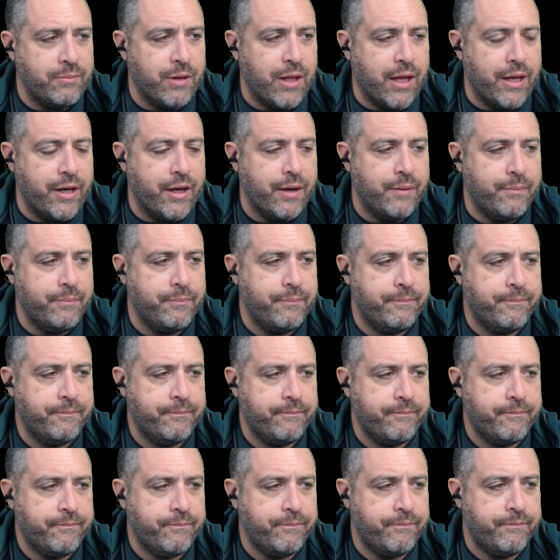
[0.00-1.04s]
lineup.
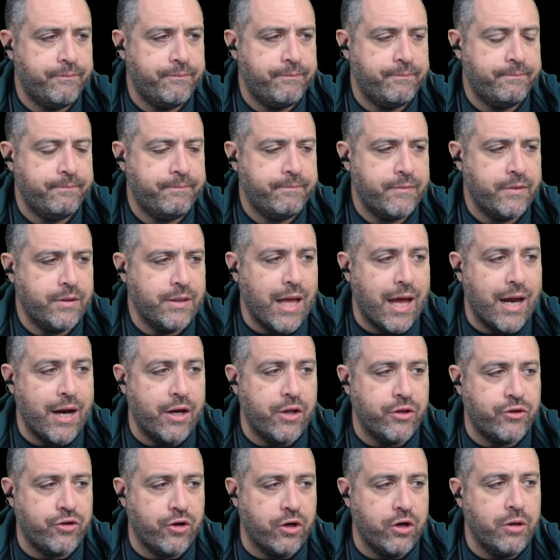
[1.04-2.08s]
Not in
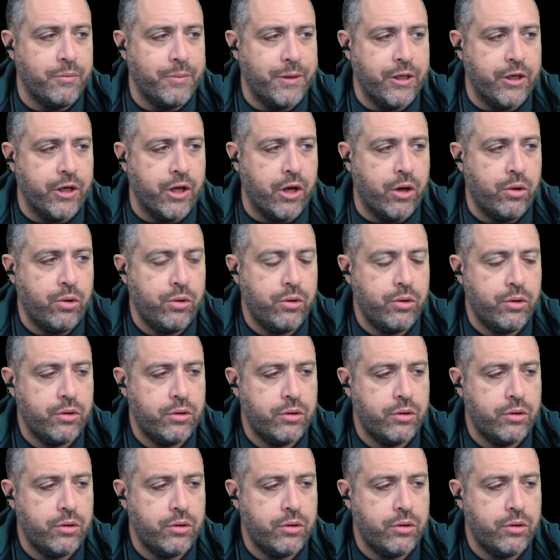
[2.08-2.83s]
a tournament, no.